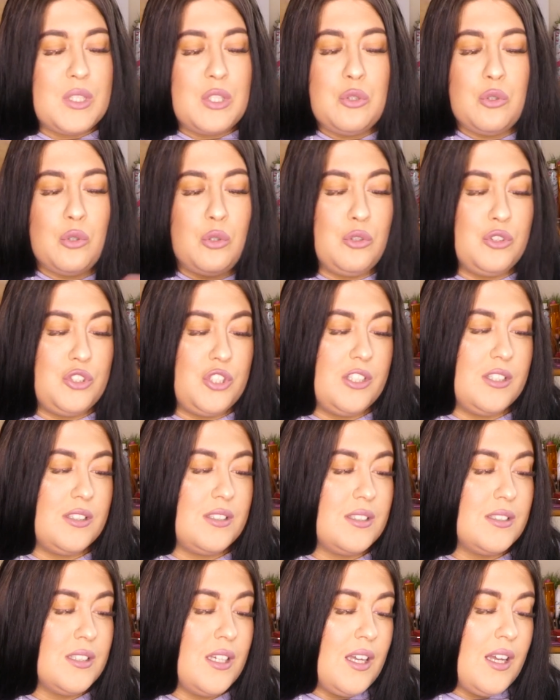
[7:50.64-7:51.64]

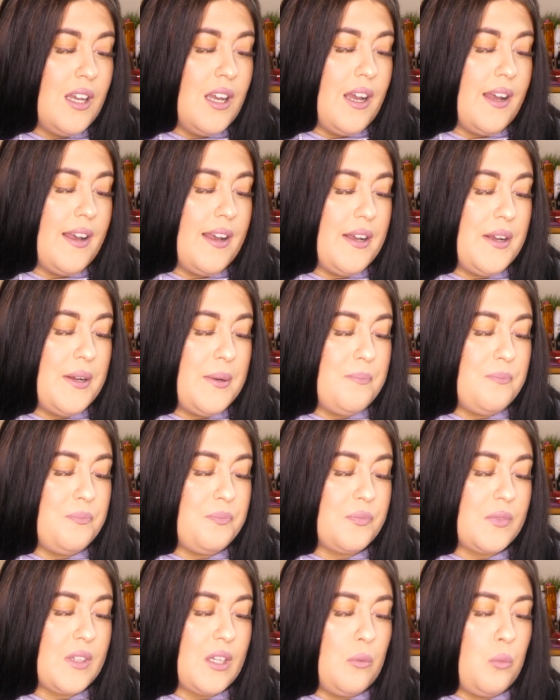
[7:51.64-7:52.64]
gorgeous.
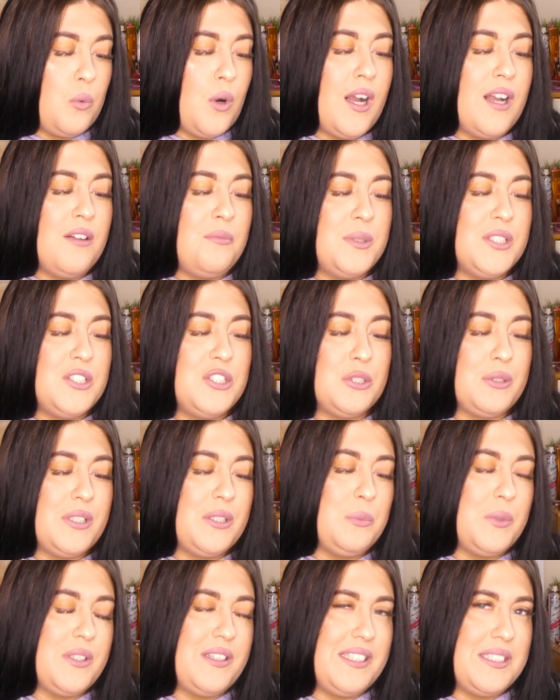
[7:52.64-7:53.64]
Um, what I've been
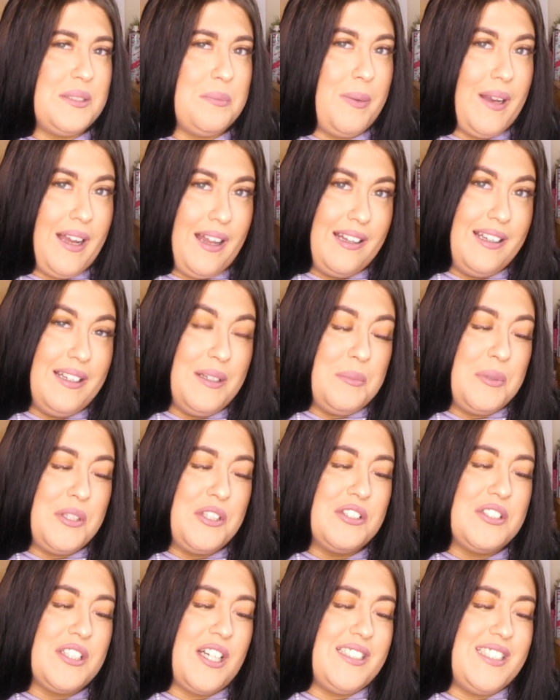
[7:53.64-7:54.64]
doing with this palette,
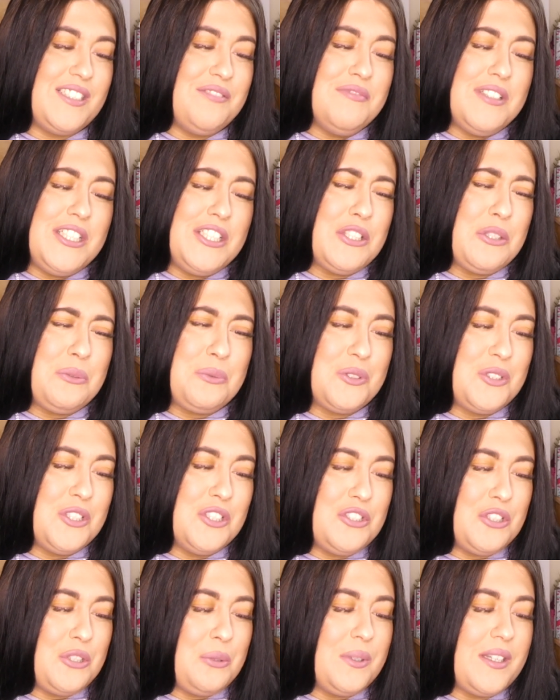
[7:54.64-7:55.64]
because I didn't really know what to
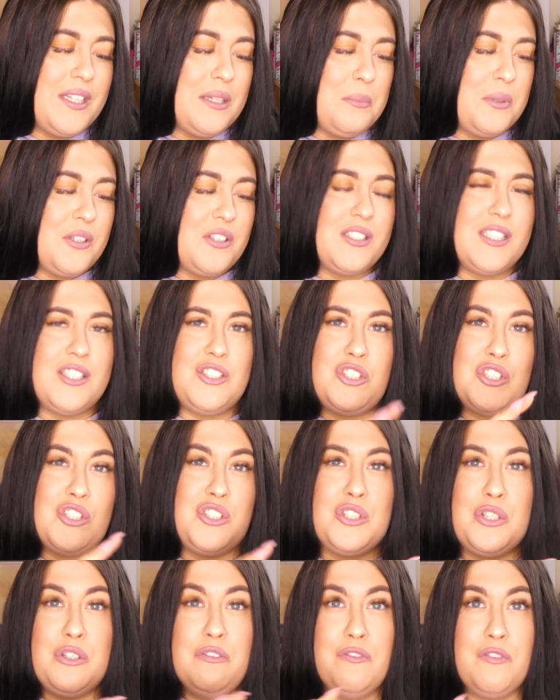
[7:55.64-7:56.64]
do with it because it's just
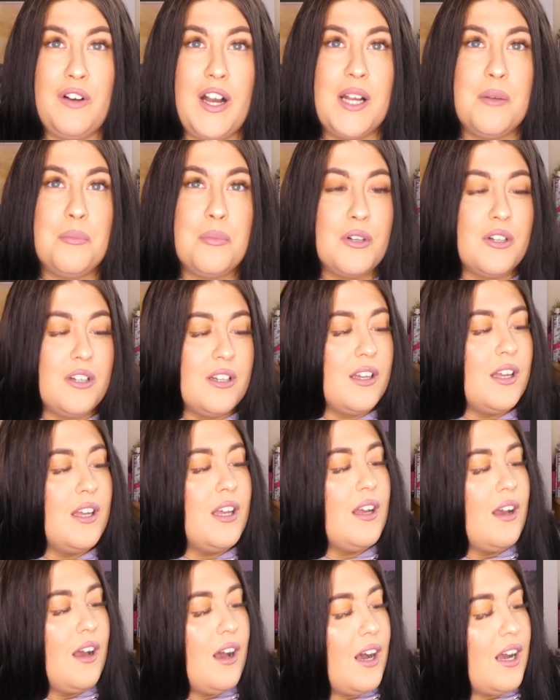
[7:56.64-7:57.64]
so vibrant,
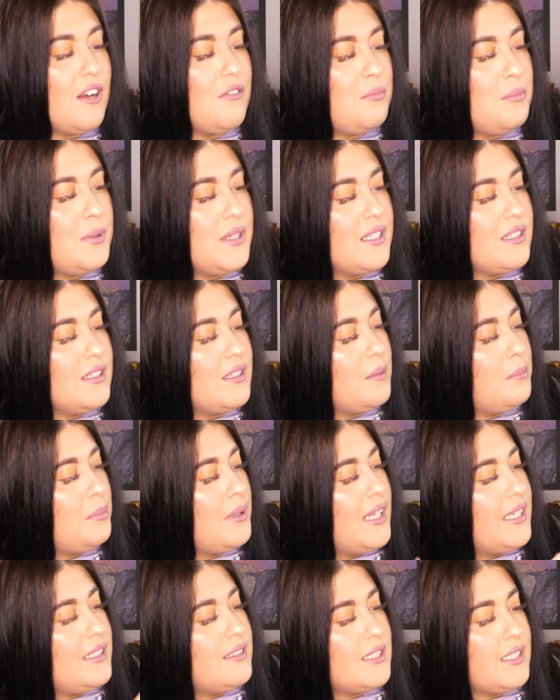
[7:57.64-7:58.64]
I've been
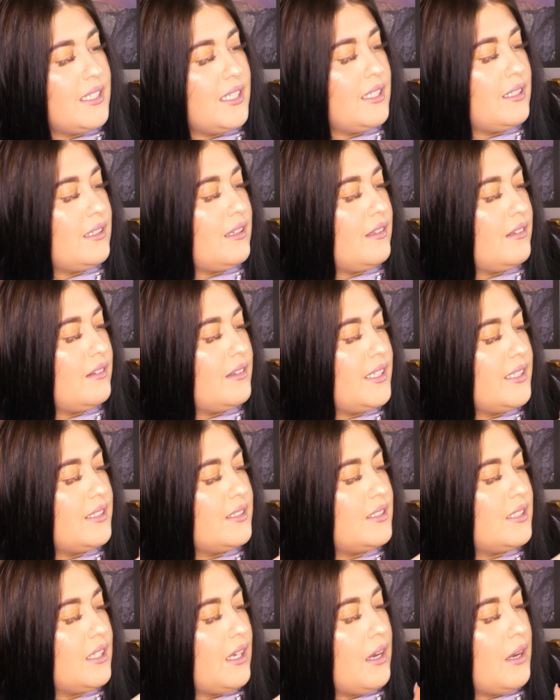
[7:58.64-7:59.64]
placing
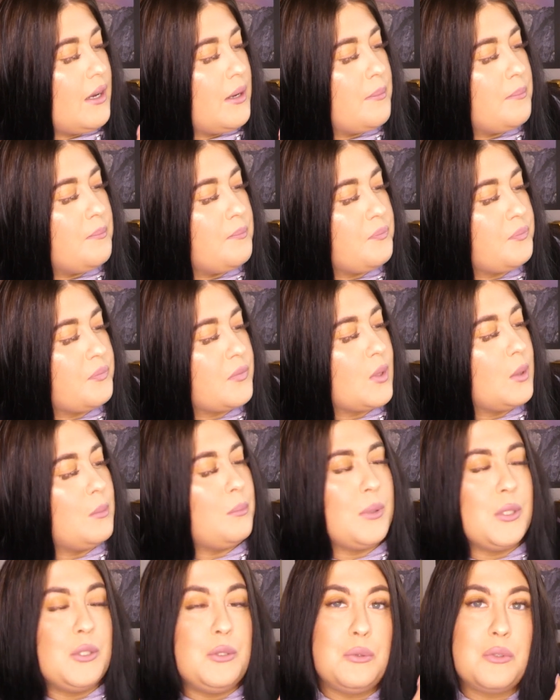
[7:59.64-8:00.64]
this um,
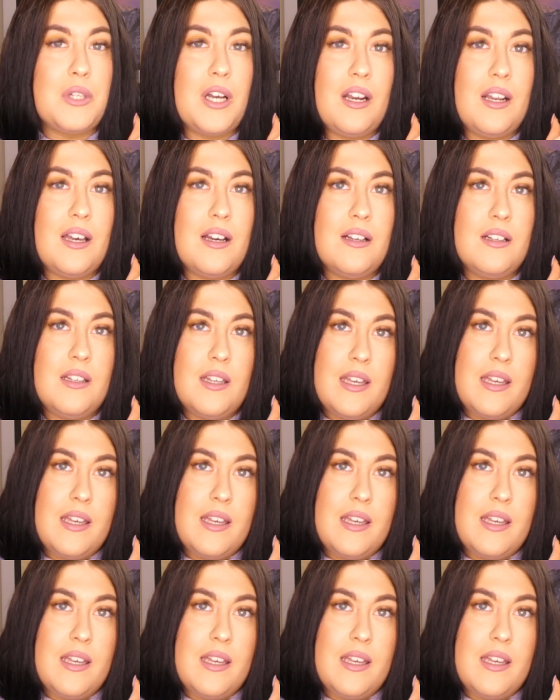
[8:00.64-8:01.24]
blue colour